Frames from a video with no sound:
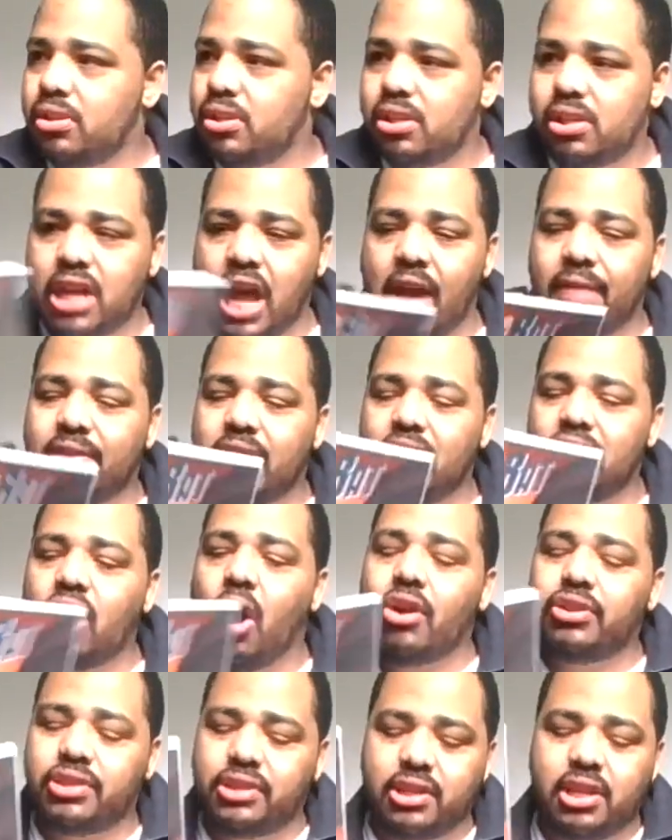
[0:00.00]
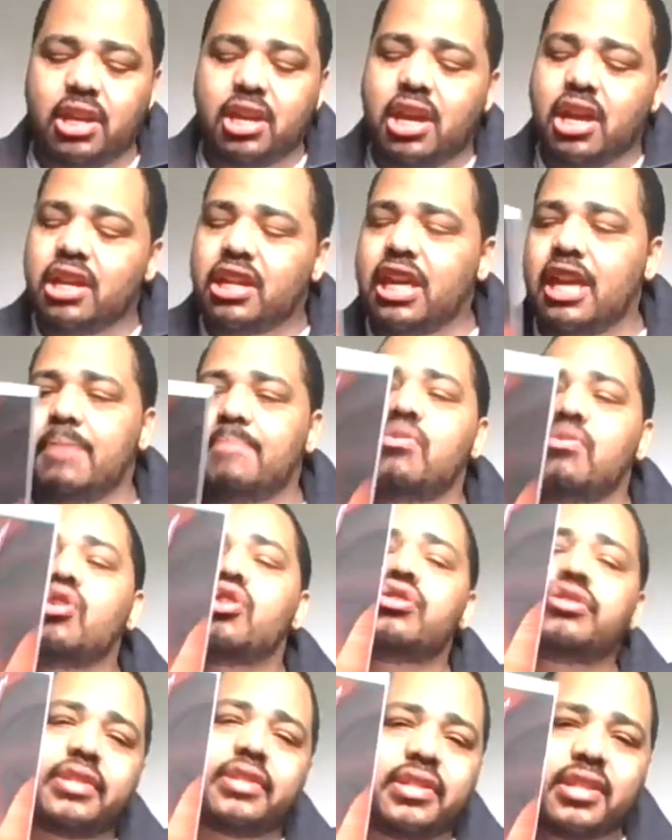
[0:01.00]
Kind of get
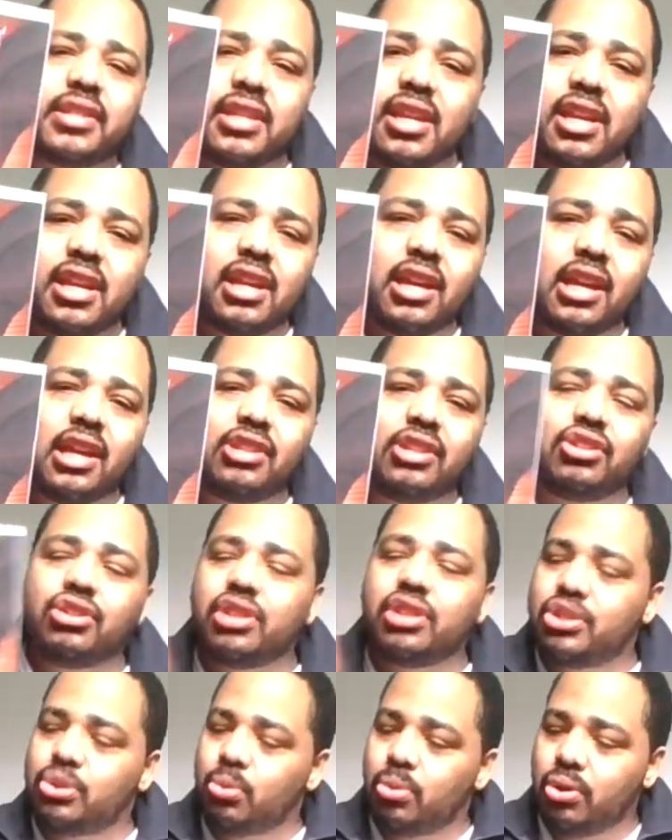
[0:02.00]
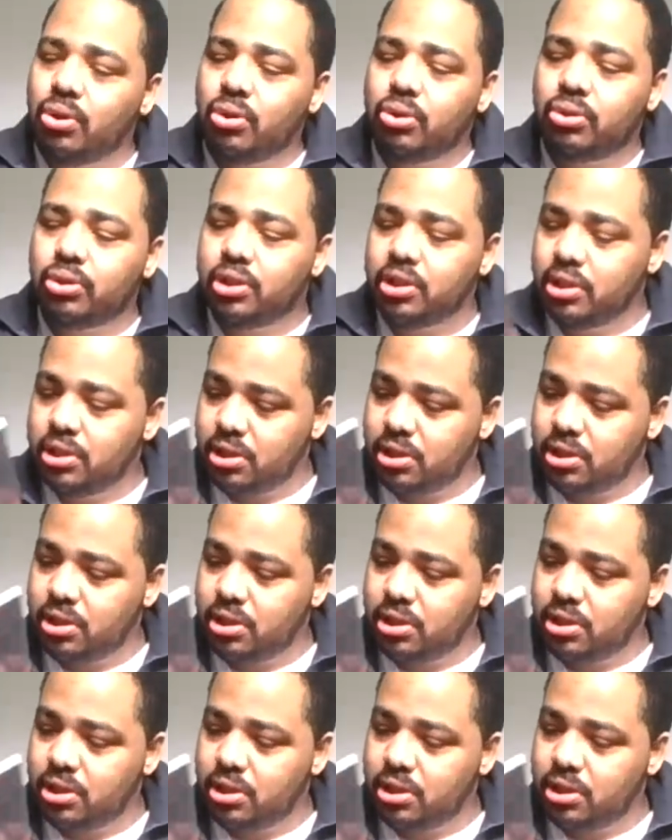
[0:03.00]
immersed into this world.